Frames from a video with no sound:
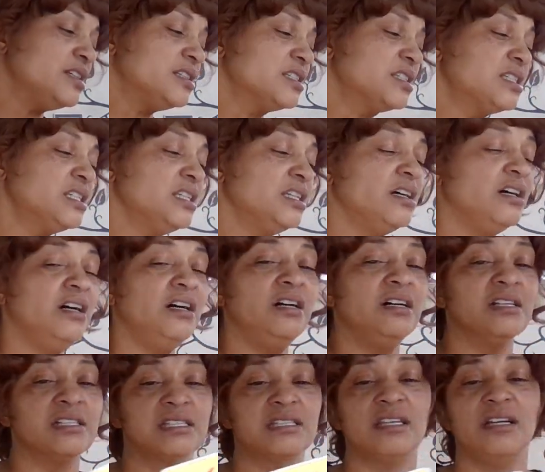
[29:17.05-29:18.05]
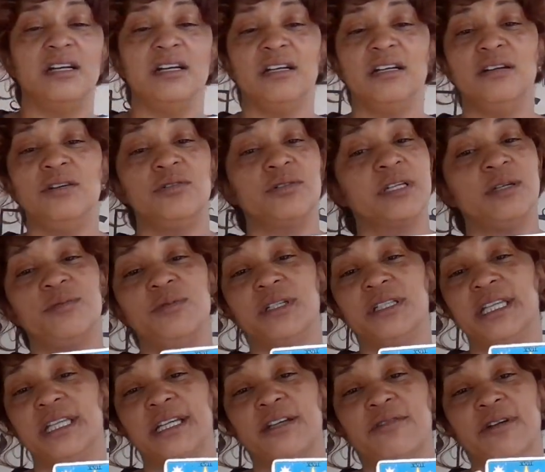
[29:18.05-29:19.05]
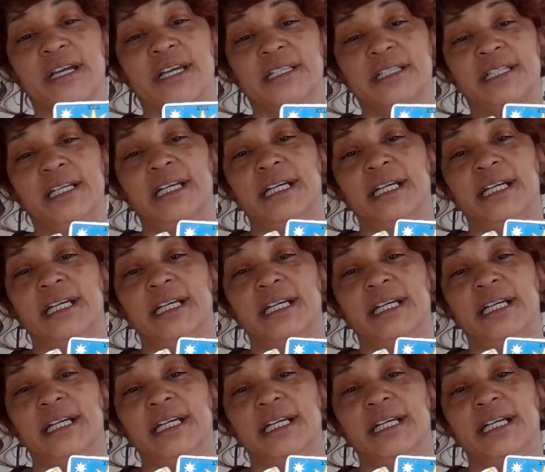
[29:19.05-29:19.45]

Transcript: She an all-star hoe that wasn't that great.